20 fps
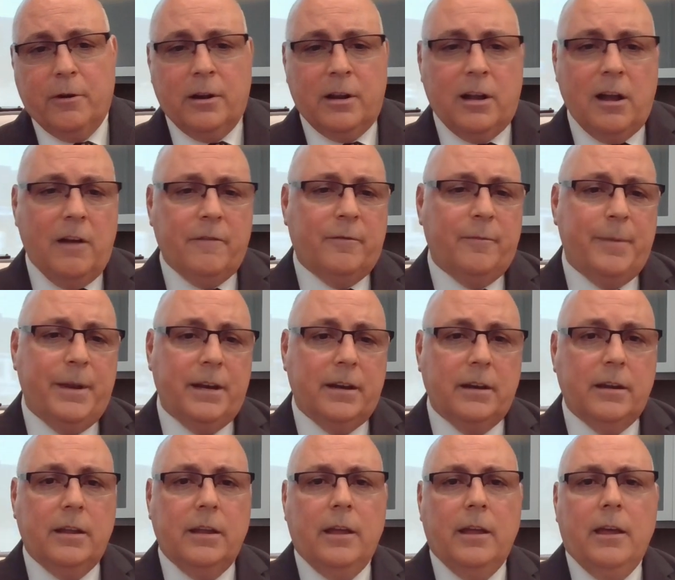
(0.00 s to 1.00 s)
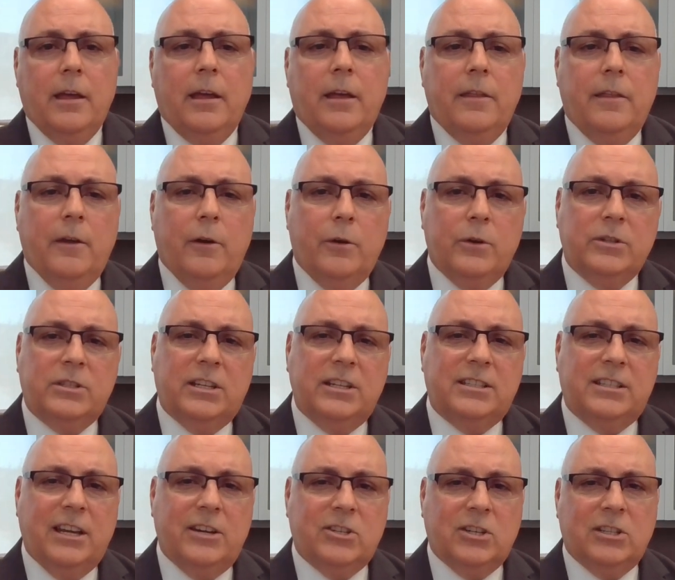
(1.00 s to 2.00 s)
or government? Those
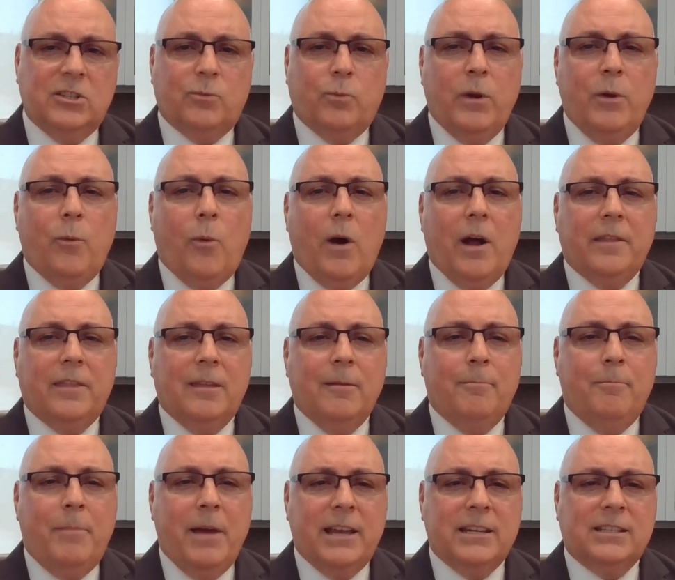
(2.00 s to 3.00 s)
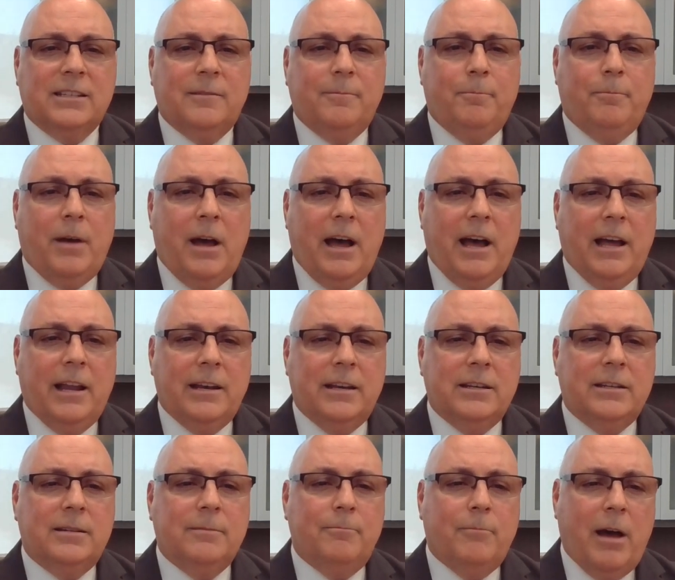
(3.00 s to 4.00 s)
decisions, we want the best
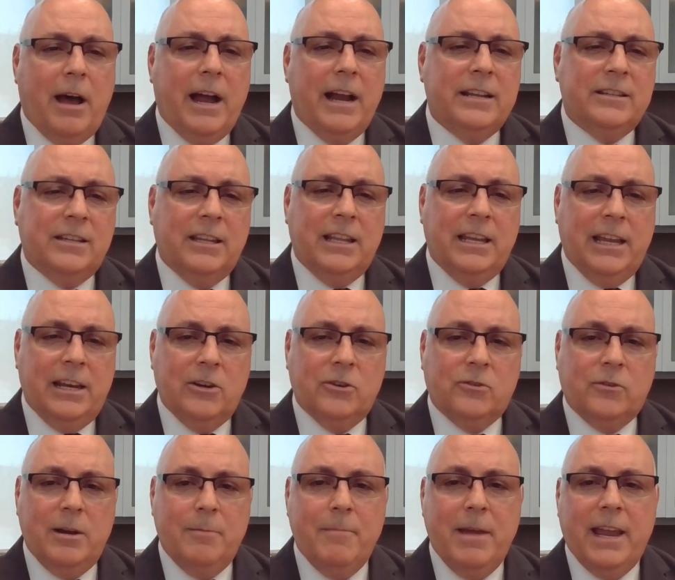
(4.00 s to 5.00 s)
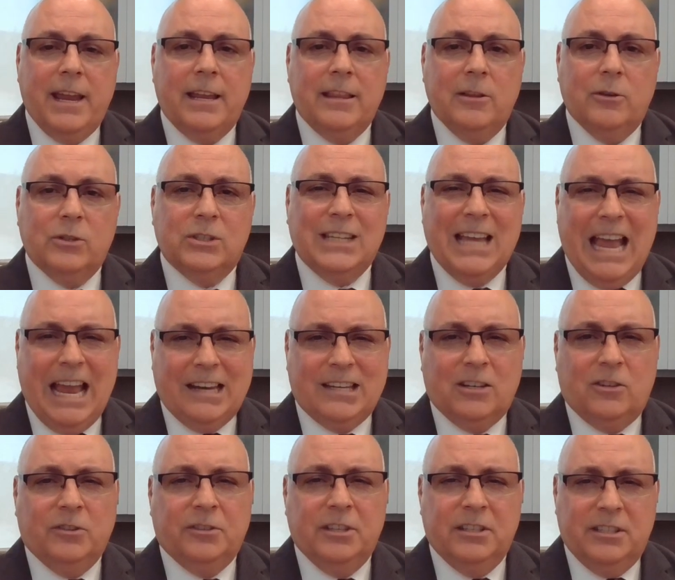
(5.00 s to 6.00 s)
bond minds in the industry making those
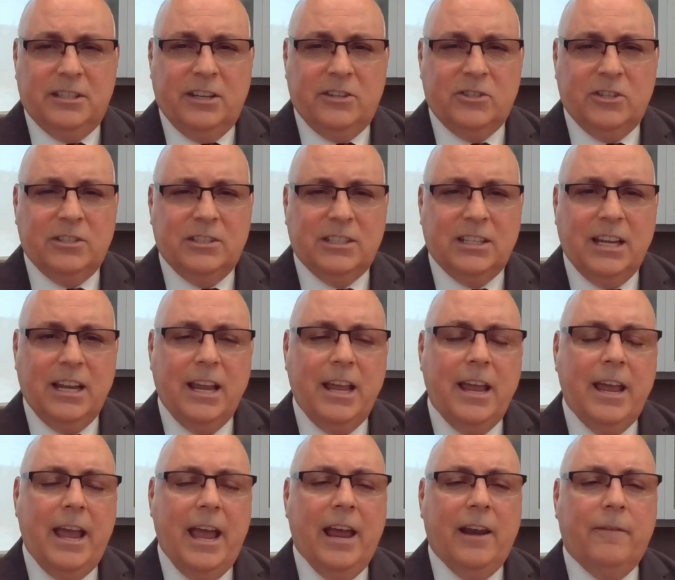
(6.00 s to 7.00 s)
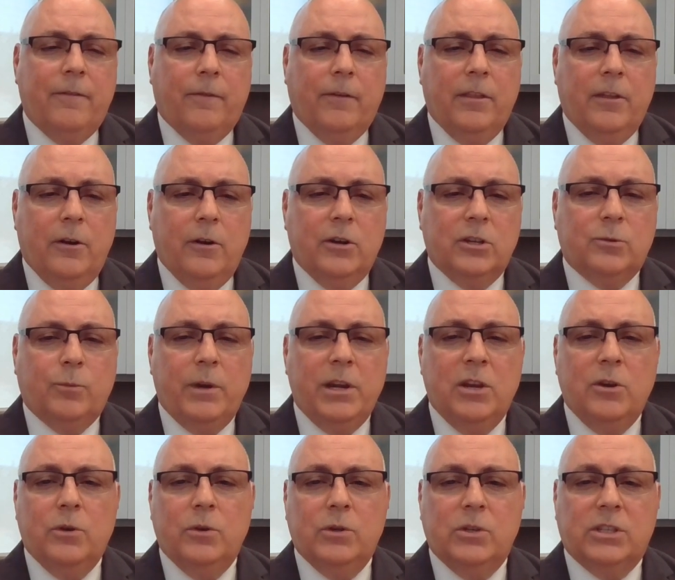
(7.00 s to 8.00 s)
tactical decisions. And for those, we
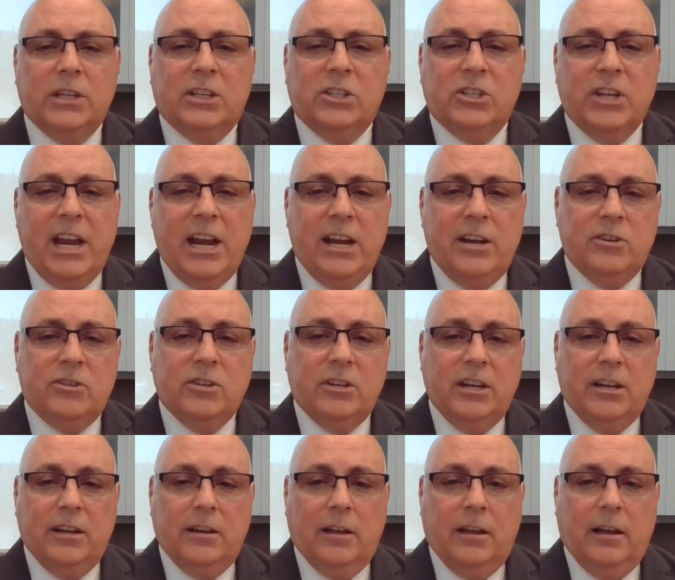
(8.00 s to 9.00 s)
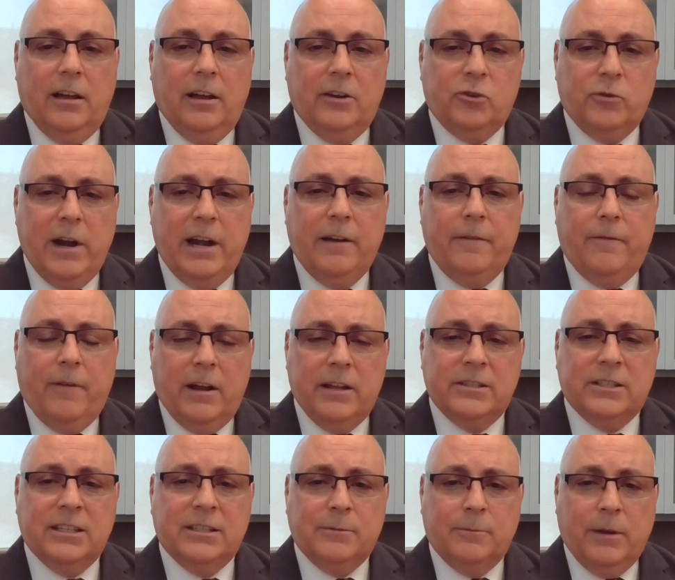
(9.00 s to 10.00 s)
use exchange traded
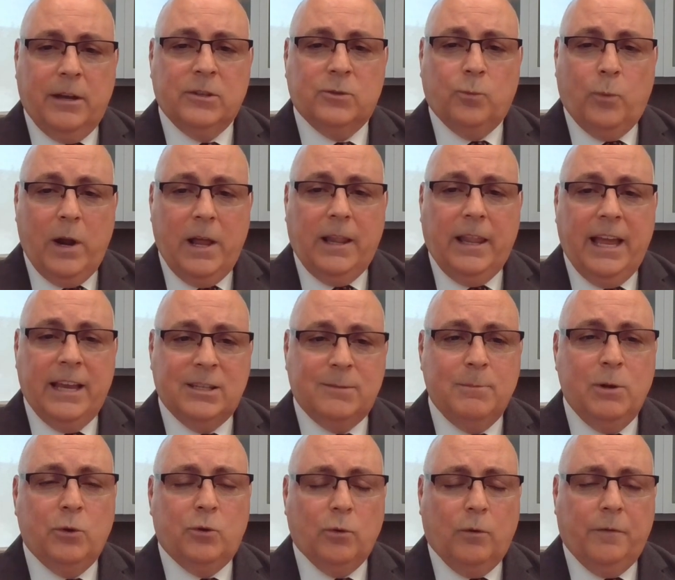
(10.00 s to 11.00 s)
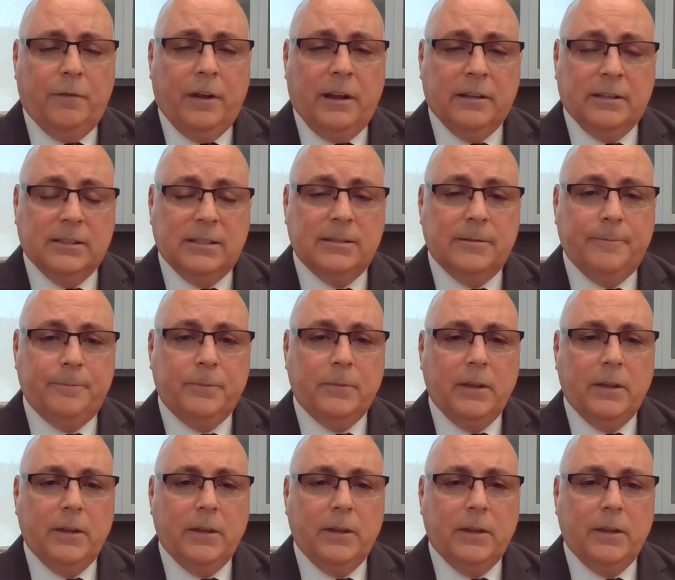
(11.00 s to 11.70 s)
funds as well as mutual funds.